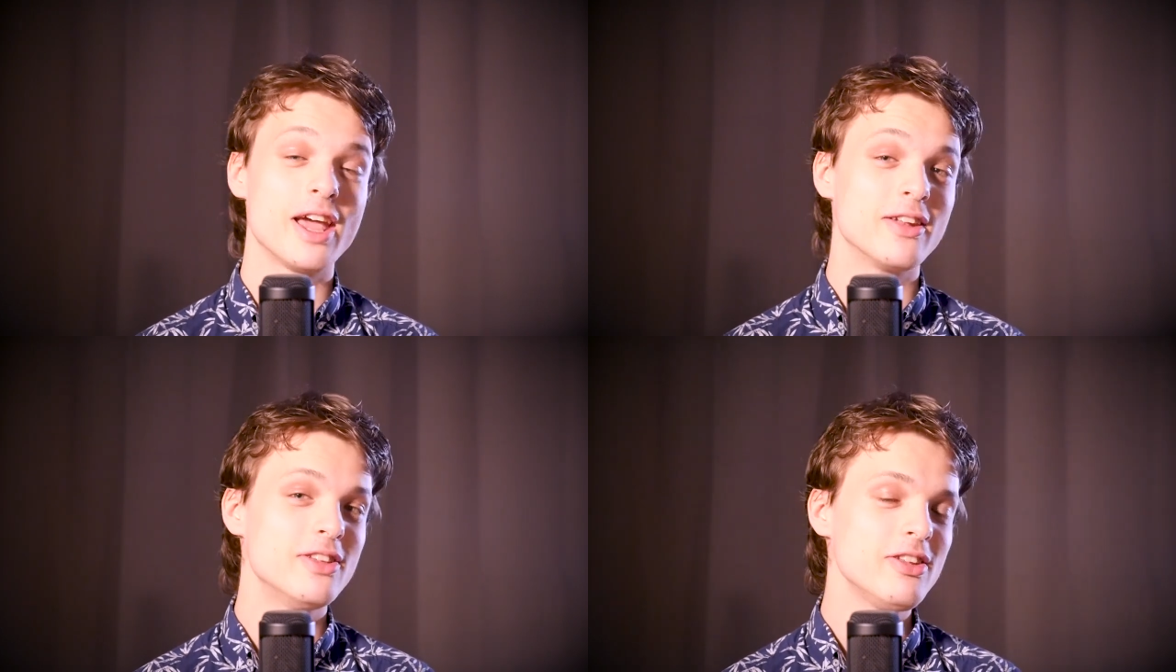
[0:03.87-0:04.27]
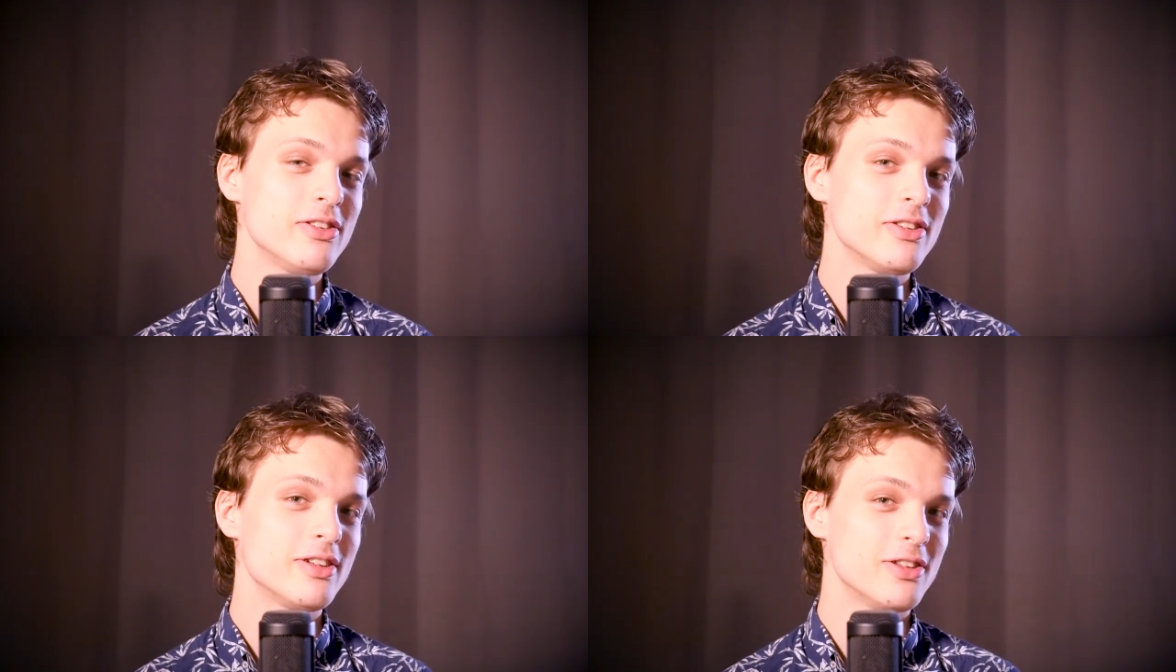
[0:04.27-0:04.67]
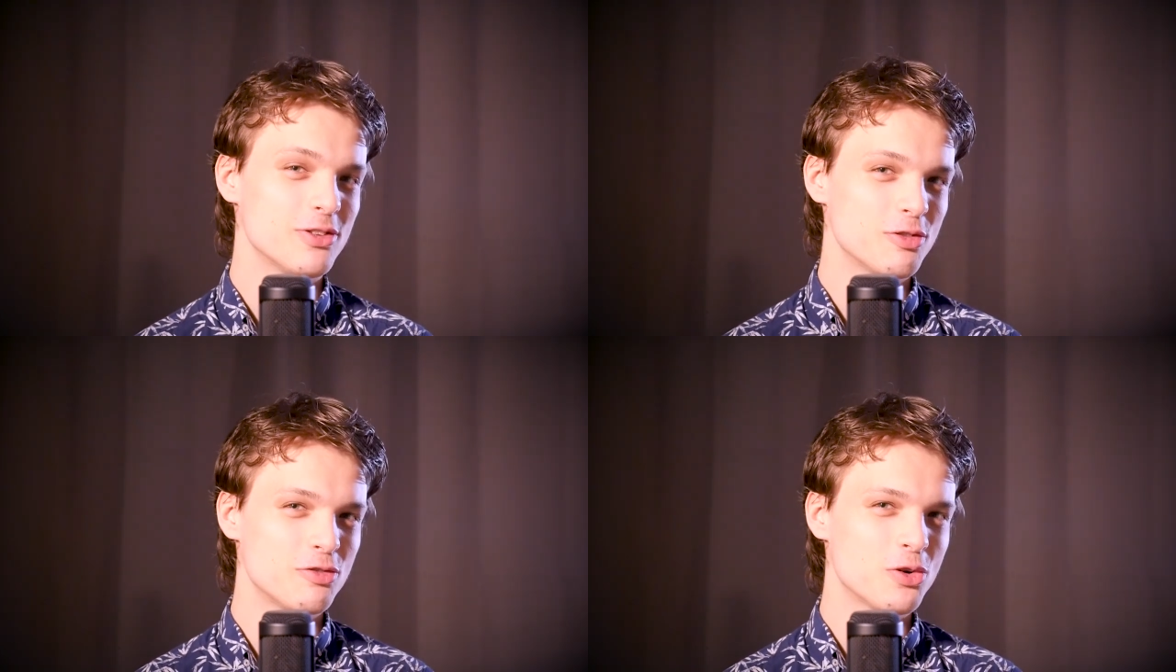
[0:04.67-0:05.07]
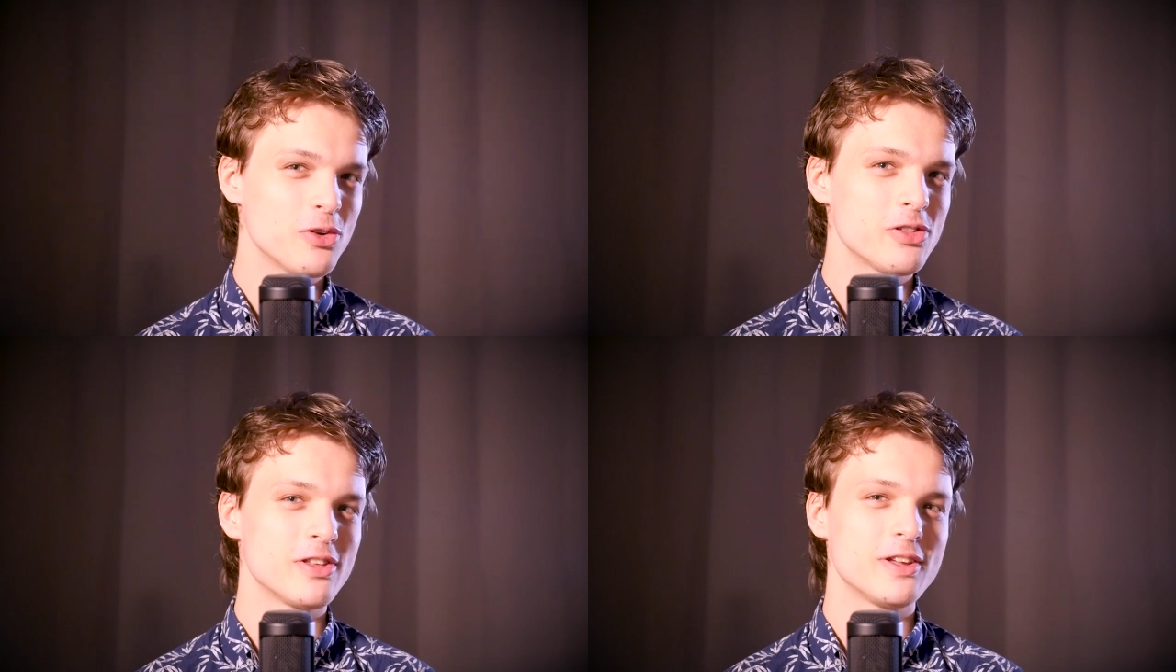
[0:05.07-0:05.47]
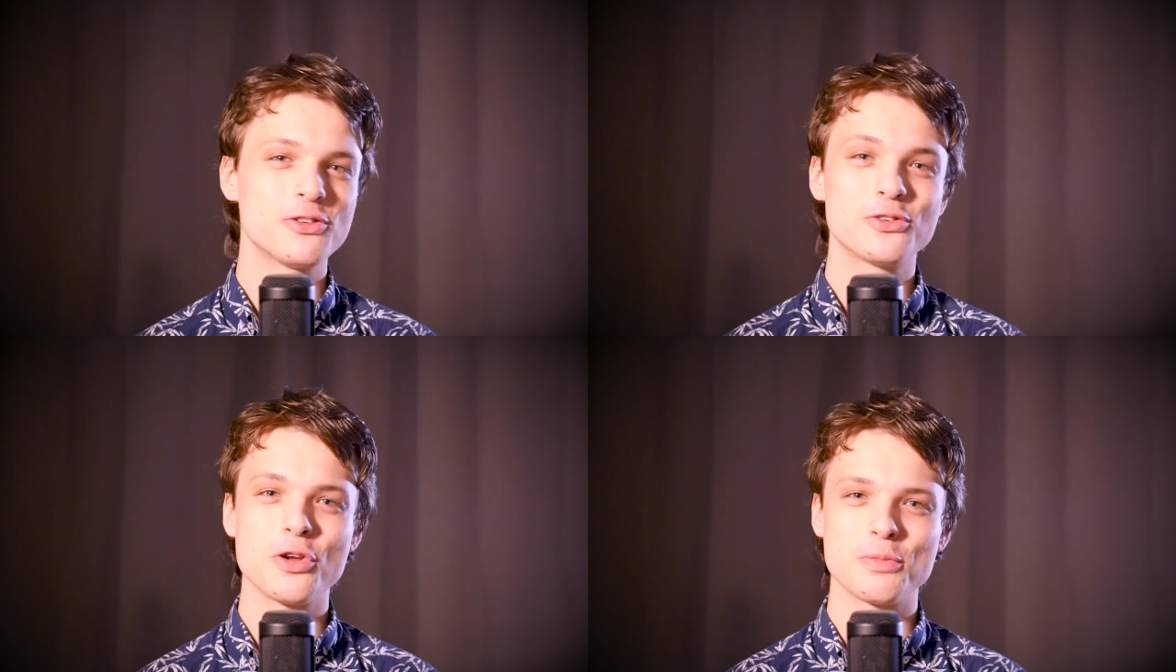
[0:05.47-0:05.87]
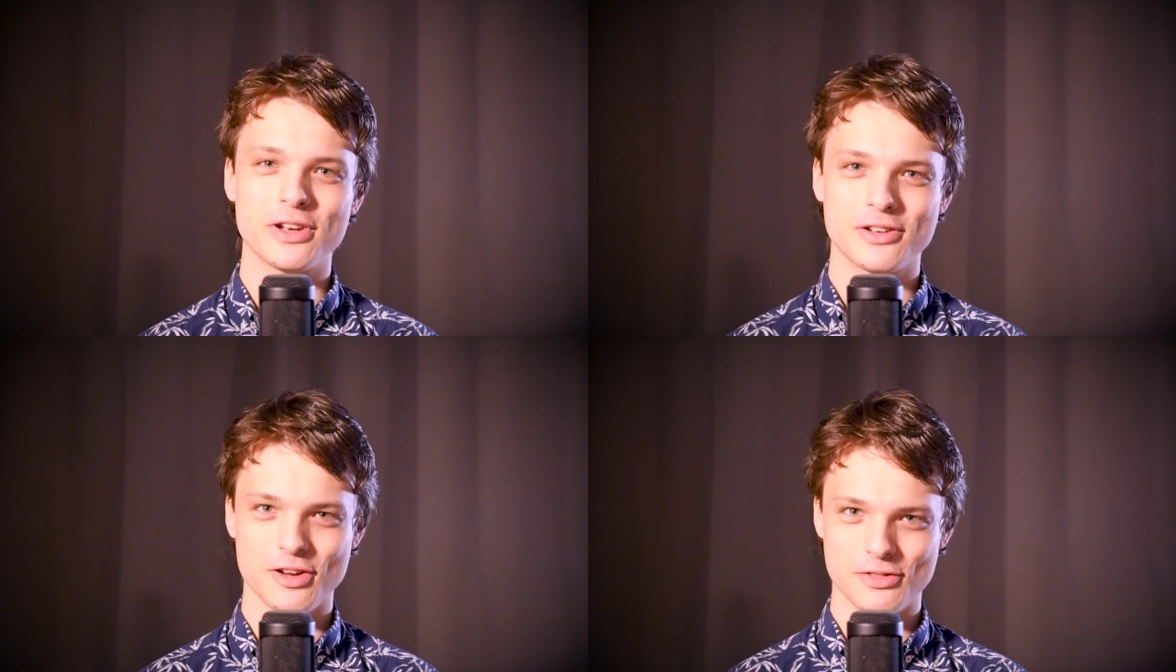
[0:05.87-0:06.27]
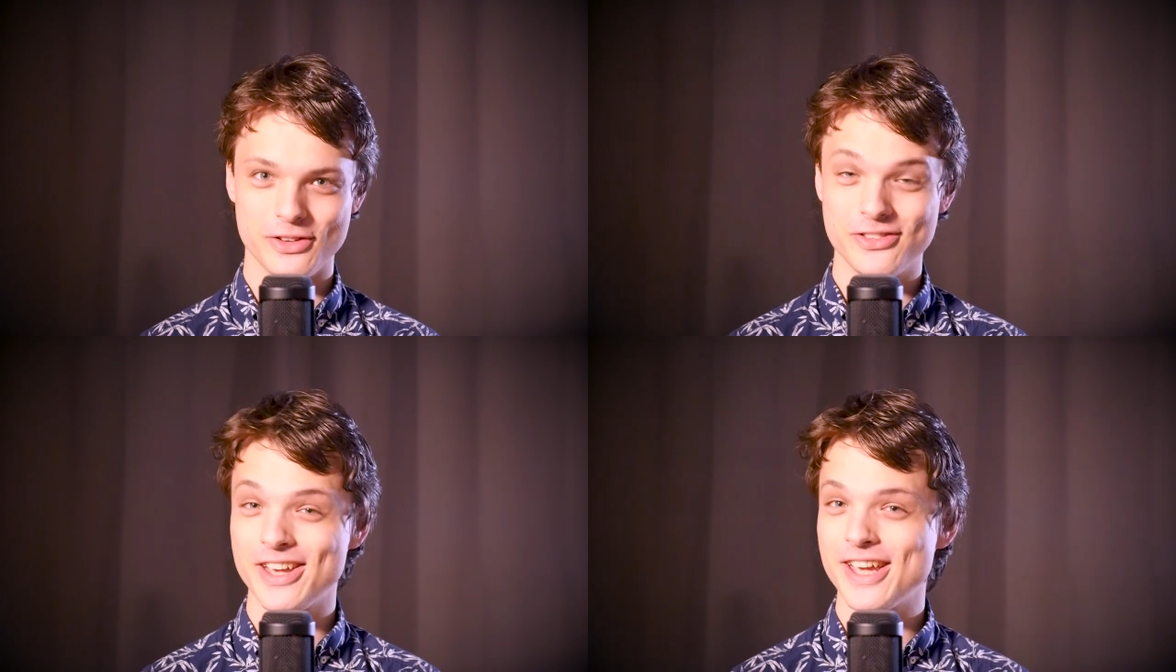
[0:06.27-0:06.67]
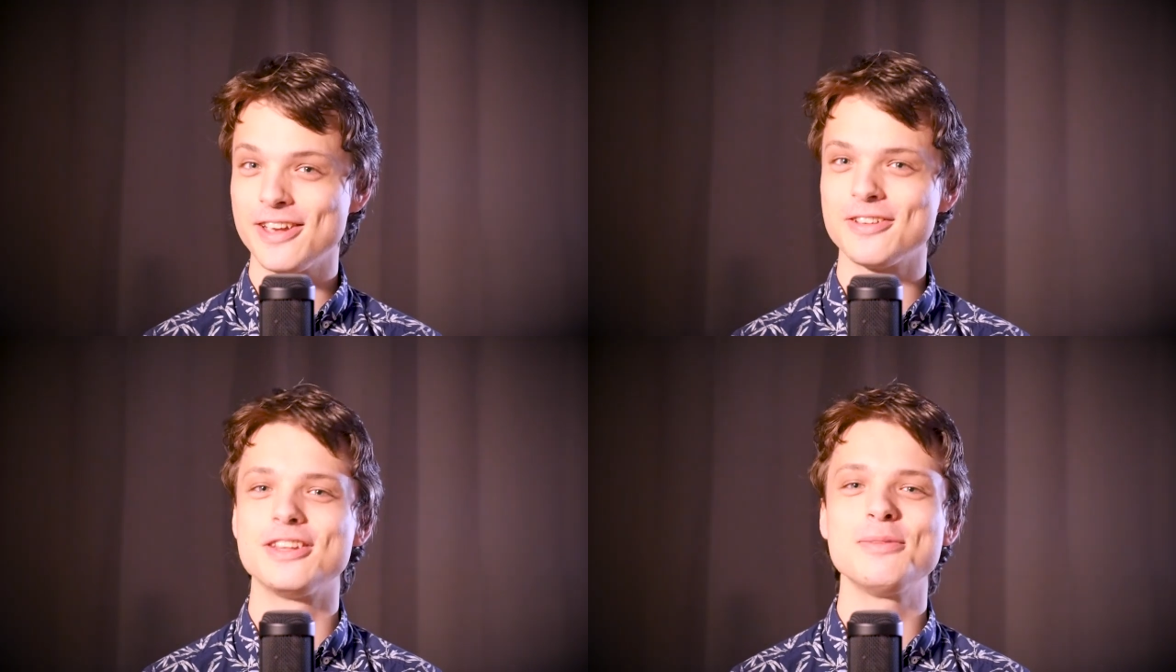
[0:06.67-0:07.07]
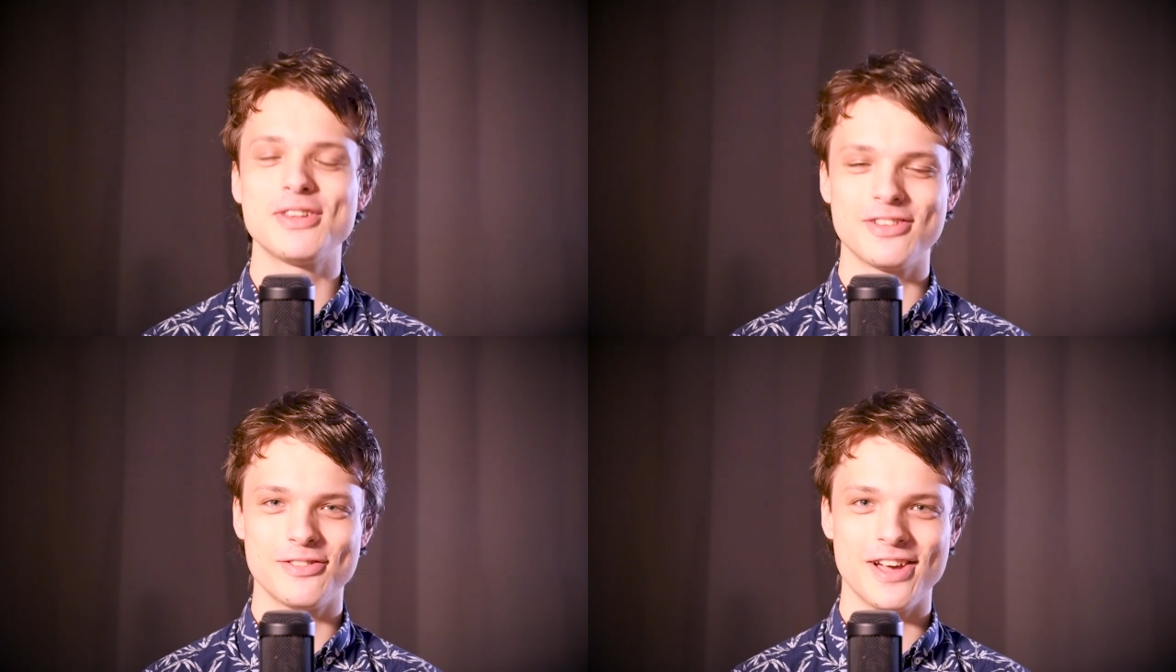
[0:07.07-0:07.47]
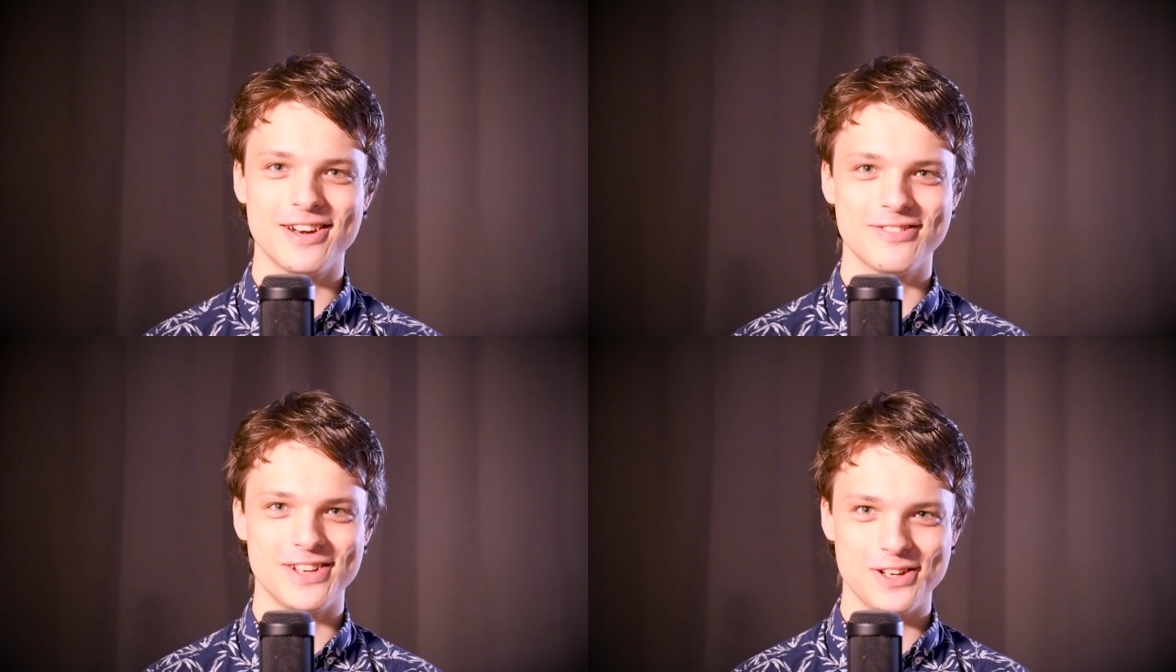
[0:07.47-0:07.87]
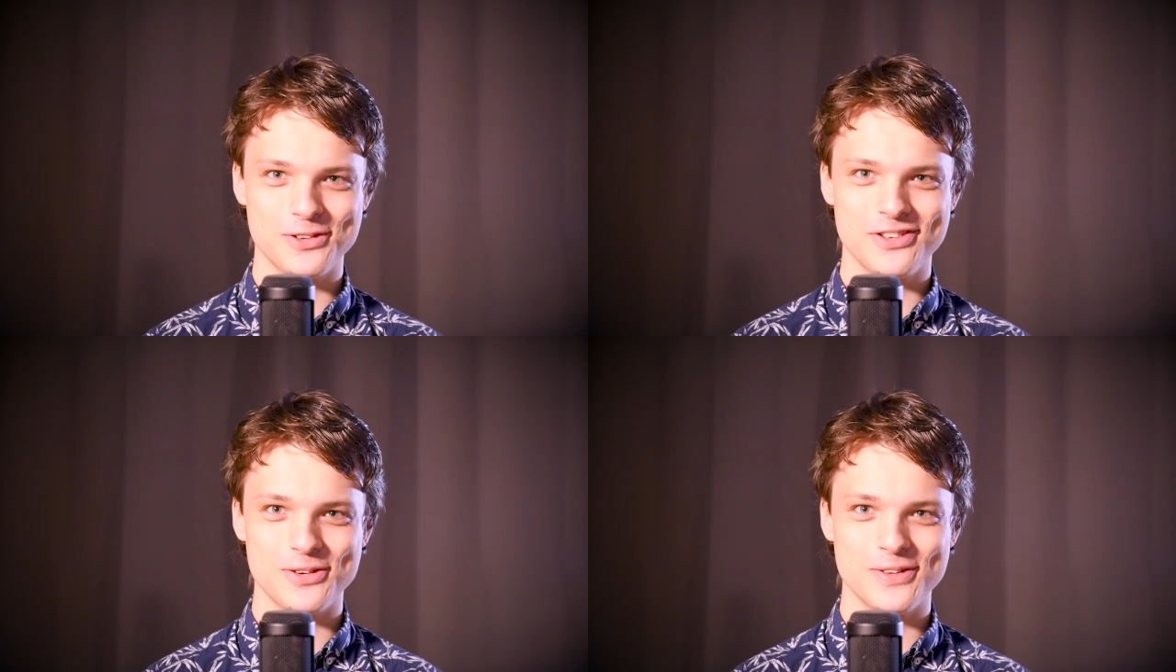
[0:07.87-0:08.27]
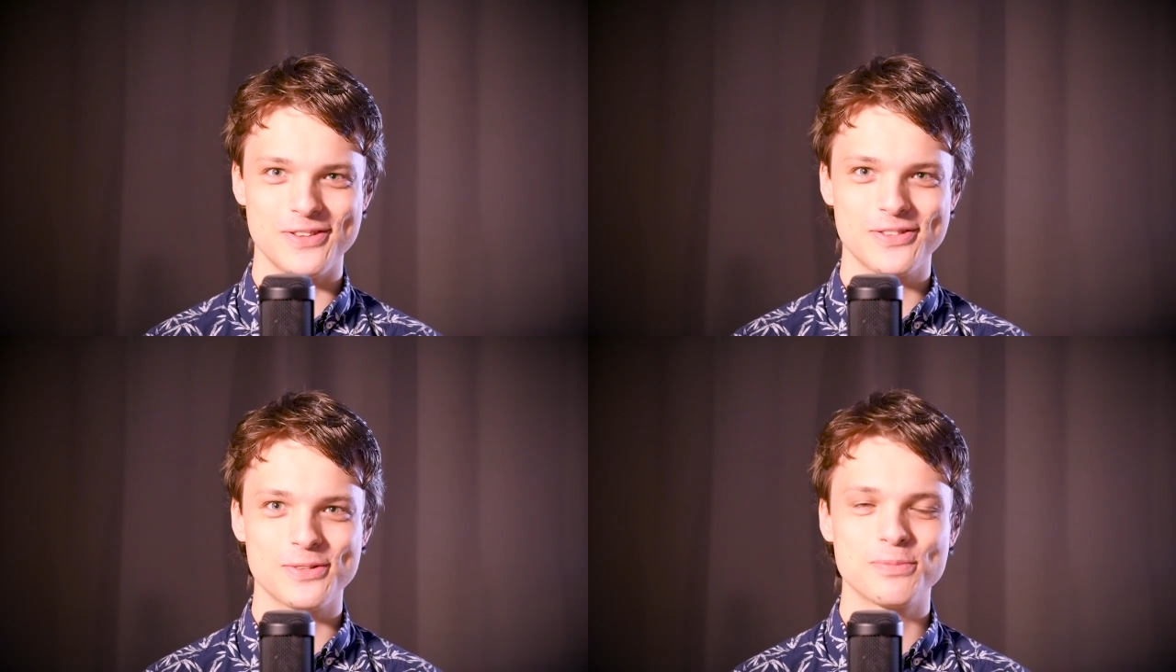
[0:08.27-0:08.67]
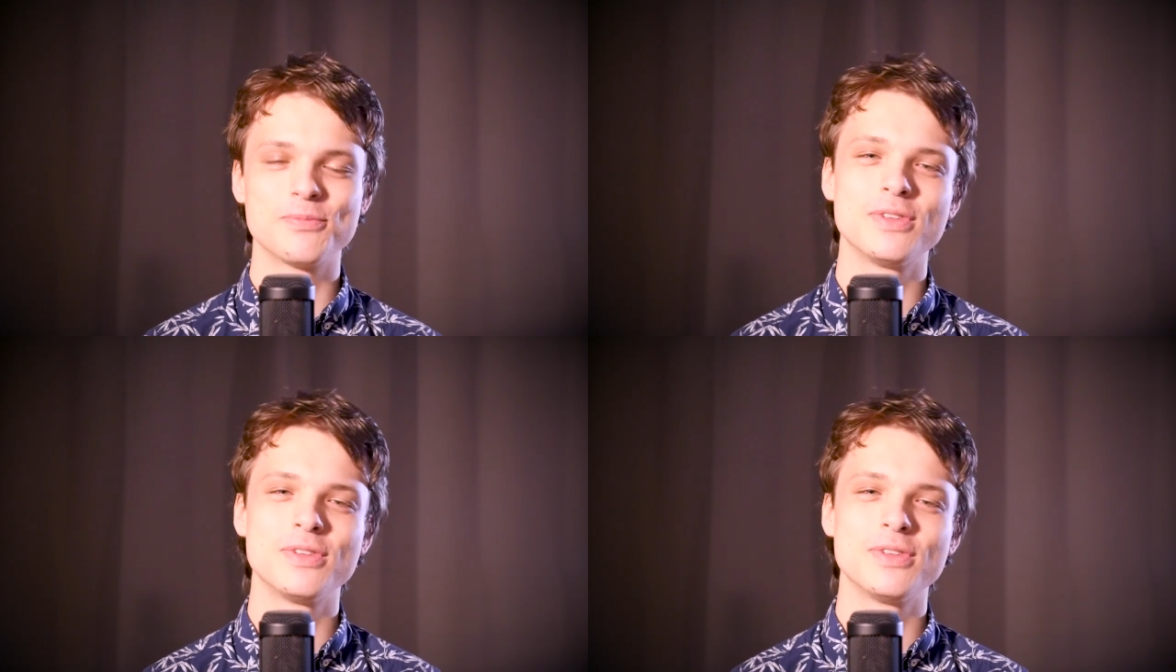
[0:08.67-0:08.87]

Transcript: and this is the fourth installment of the Singing Demystified video series.